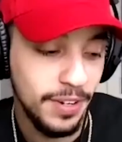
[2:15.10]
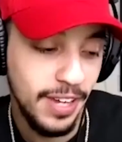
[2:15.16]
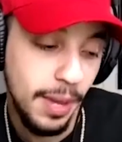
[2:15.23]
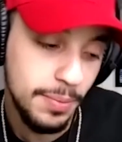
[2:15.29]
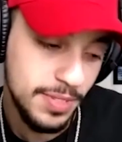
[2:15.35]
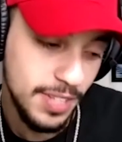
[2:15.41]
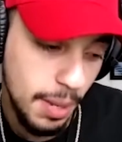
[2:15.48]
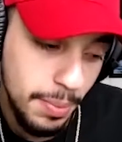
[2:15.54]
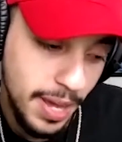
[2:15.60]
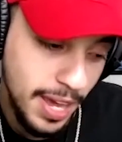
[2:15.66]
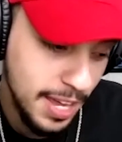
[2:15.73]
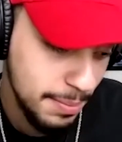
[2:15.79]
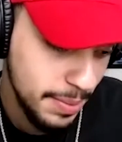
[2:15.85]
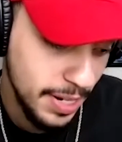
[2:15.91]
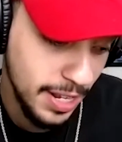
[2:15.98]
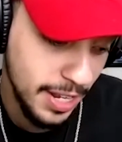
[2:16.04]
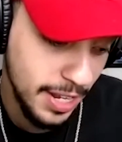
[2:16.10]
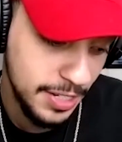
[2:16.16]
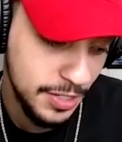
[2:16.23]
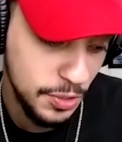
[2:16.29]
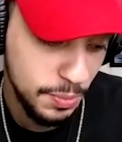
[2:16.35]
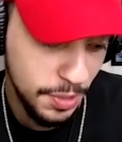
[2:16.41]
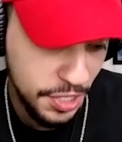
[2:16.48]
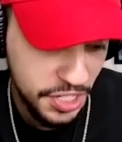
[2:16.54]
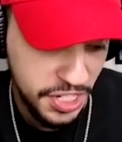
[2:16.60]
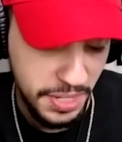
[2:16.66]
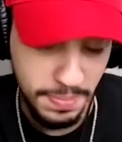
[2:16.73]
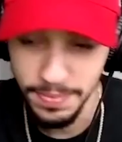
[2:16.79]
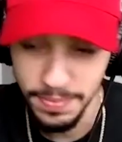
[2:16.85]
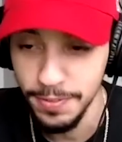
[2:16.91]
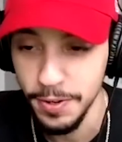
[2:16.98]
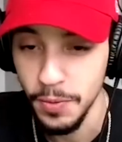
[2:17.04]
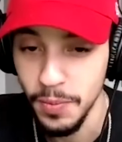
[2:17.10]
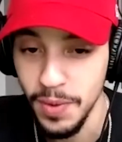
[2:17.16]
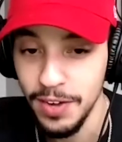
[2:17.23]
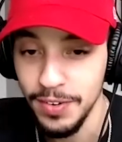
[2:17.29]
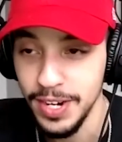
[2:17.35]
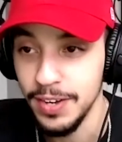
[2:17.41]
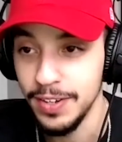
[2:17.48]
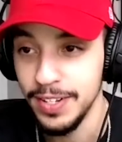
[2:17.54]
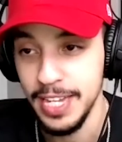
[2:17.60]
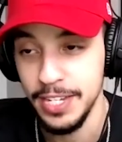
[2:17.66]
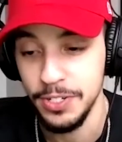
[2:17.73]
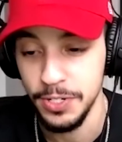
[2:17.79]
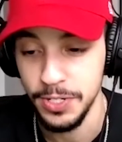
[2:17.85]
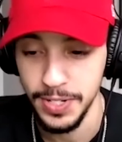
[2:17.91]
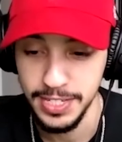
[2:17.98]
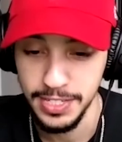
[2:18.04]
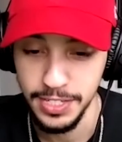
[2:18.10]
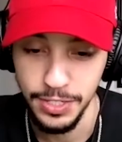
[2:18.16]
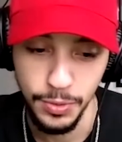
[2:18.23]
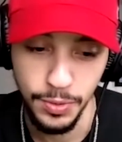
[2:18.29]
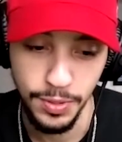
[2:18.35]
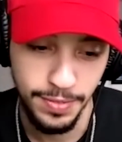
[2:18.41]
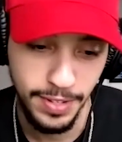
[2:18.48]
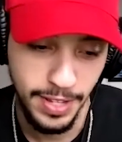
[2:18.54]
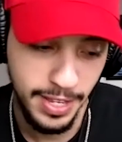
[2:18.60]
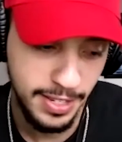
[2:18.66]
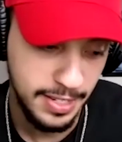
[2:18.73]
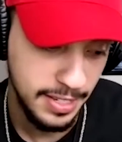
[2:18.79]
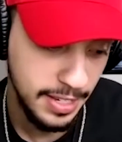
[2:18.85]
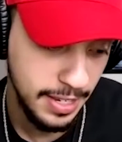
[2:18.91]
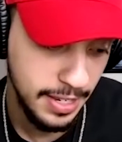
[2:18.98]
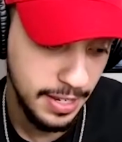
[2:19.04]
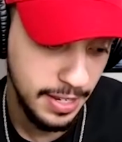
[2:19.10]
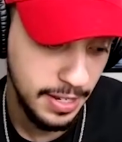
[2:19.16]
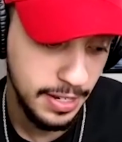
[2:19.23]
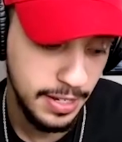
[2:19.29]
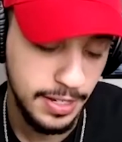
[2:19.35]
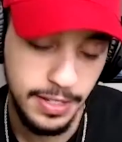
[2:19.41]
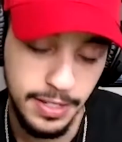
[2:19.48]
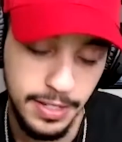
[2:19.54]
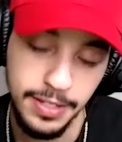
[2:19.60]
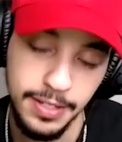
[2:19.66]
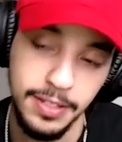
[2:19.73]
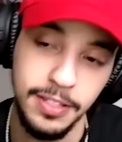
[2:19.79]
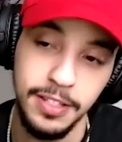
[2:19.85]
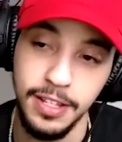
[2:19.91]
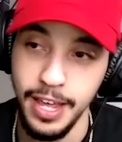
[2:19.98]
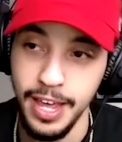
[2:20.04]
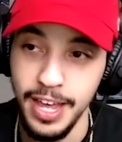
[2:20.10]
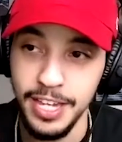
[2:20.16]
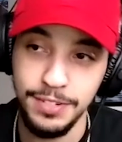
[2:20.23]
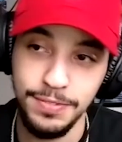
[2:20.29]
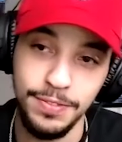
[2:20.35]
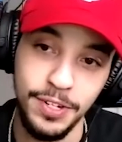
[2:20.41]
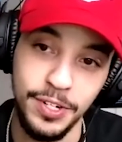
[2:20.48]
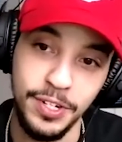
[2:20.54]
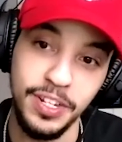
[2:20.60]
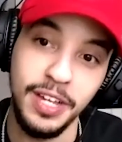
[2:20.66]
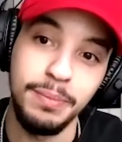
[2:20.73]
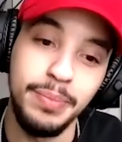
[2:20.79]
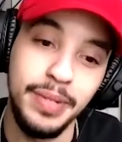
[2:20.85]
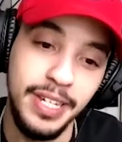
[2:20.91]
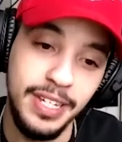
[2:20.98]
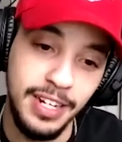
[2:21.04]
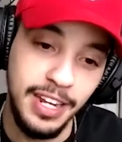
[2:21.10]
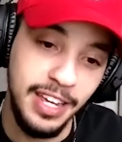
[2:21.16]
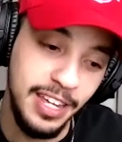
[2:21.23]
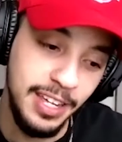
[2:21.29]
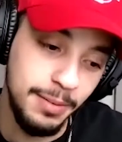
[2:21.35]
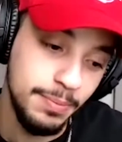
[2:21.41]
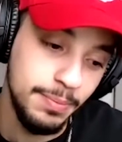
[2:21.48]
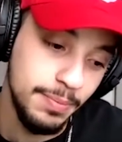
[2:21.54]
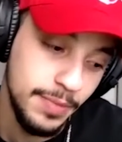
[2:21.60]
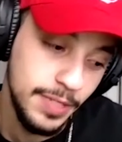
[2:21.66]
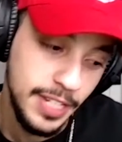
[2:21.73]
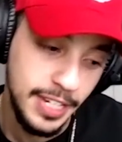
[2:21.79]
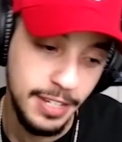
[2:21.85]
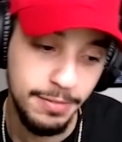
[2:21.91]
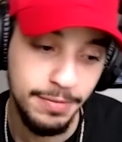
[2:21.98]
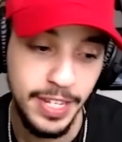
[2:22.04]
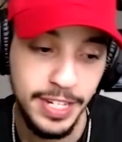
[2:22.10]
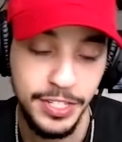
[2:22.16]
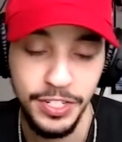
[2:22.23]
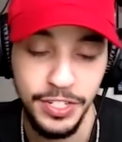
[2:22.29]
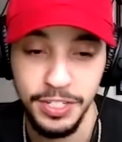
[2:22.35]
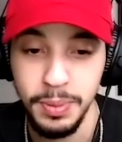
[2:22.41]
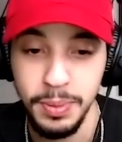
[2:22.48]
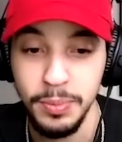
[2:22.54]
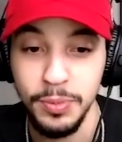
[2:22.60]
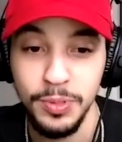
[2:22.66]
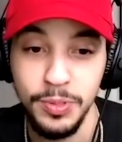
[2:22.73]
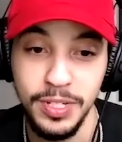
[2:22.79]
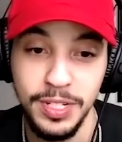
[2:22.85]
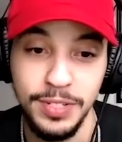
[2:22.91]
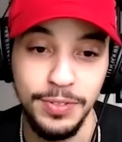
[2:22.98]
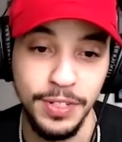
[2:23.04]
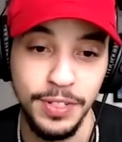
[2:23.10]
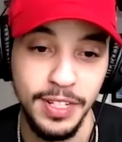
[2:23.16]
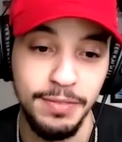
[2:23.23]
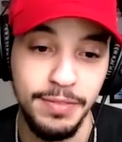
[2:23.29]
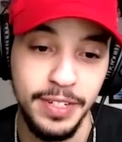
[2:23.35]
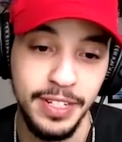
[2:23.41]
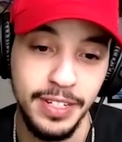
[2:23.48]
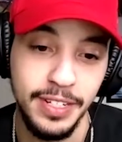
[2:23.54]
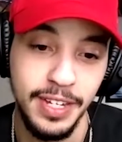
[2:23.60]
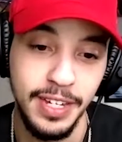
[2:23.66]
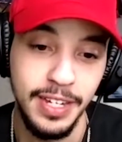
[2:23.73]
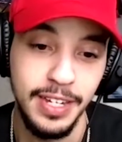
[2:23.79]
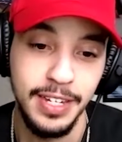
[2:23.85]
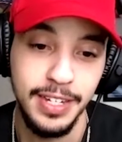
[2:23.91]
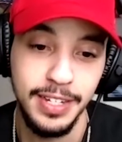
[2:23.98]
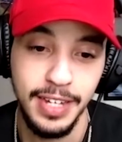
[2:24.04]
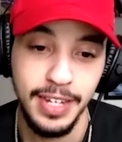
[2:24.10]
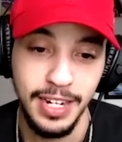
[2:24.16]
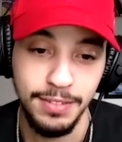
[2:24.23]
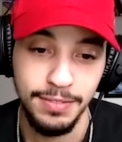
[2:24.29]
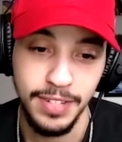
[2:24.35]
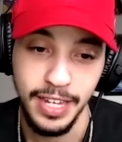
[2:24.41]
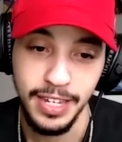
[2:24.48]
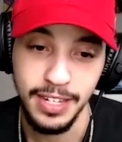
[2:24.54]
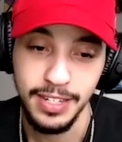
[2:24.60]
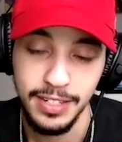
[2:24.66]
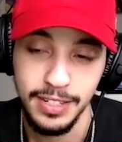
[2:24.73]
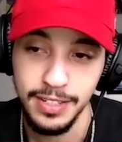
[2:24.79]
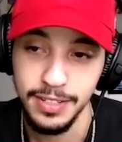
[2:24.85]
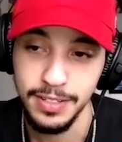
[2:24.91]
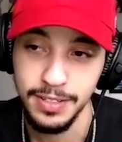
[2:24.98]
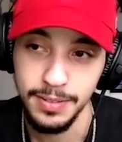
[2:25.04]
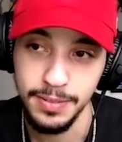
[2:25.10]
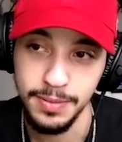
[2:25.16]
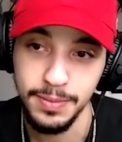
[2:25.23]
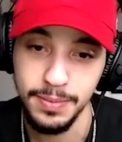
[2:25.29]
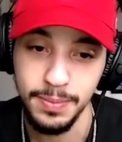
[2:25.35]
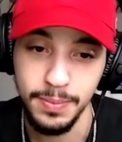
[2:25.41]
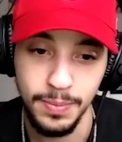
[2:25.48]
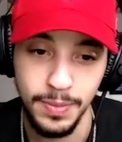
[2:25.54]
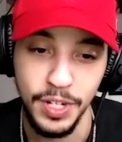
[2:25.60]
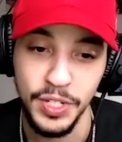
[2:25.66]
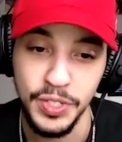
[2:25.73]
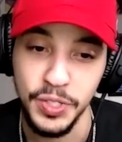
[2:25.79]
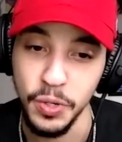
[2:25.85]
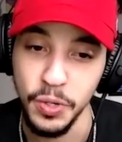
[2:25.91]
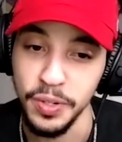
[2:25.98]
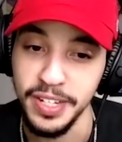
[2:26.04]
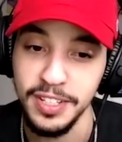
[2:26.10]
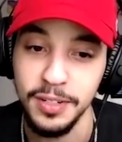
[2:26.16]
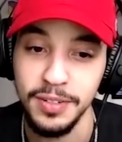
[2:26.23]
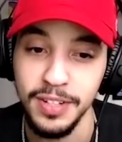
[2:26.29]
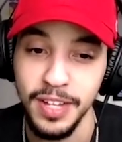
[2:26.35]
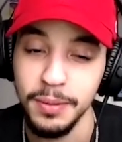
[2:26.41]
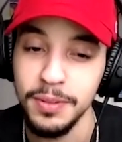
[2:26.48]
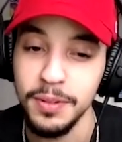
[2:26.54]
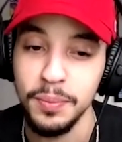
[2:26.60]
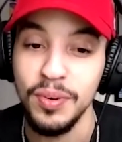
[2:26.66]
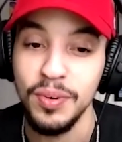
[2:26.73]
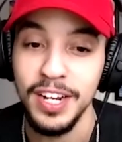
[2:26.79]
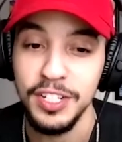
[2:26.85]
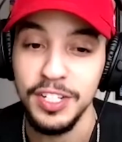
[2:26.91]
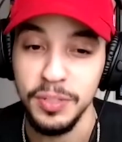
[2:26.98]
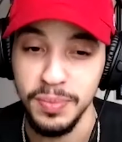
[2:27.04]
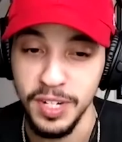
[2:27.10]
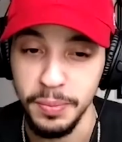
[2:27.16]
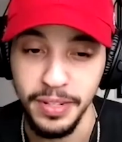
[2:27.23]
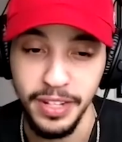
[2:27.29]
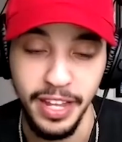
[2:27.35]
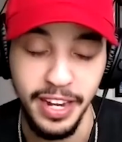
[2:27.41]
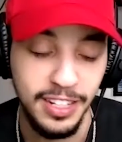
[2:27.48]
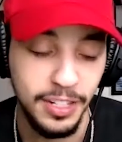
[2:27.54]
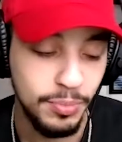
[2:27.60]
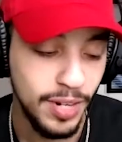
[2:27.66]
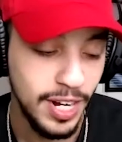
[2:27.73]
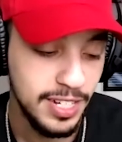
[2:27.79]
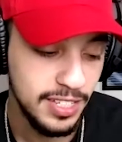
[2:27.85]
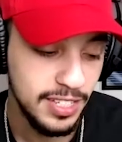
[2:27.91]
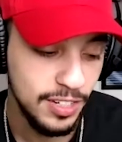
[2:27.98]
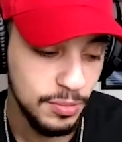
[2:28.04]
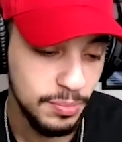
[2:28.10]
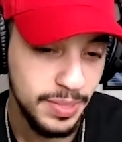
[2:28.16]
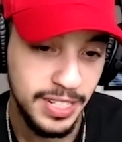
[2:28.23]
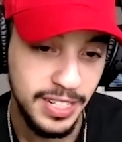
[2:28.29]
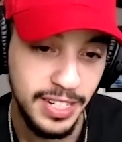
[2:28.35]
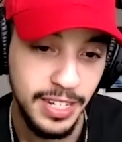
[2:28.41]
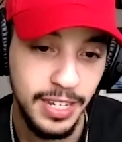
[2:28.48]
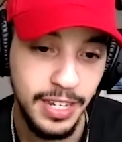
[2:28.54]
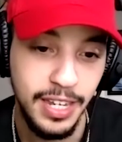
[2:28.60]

GameStop had been like super cheap for a while now, and that's also has to do with like the hedge fund, like big name, like investors, people who do this for a living, kind of like controlling like the price or manipulating the price a little bit.